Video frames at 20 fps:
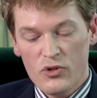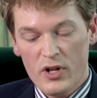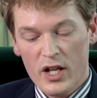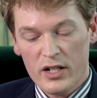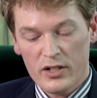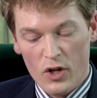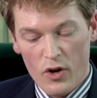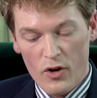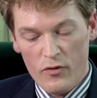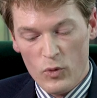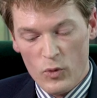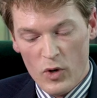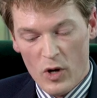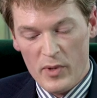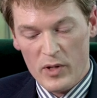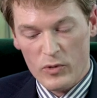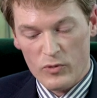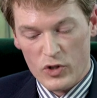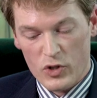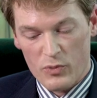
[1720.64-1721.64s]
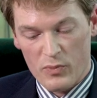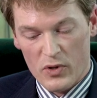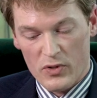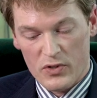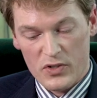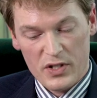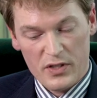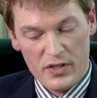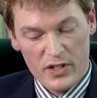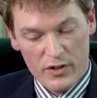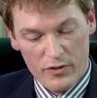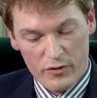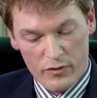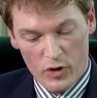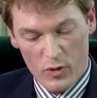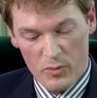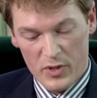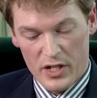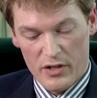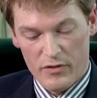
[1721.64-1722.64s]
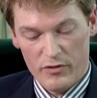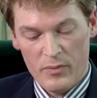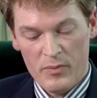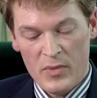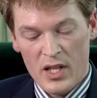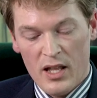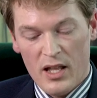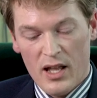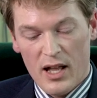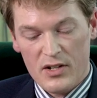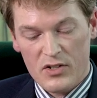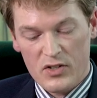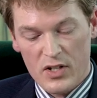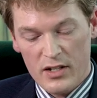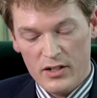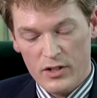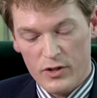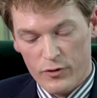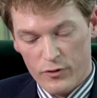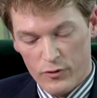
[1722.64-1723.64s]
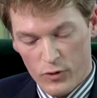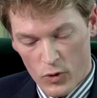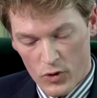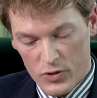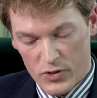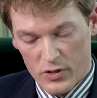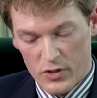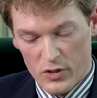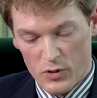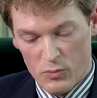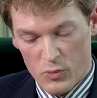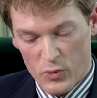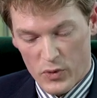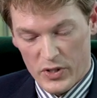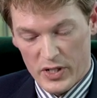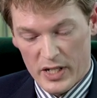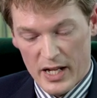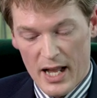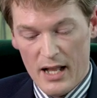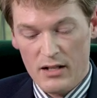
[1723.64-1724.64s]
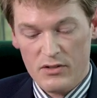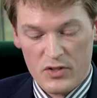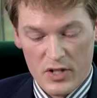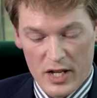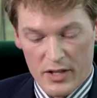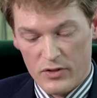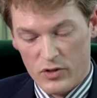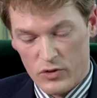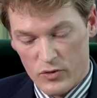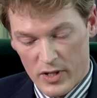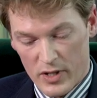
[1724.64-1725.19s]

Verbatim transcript: you get an overwhelming response in the affirmative. As Senator Fawcett has pointed out, South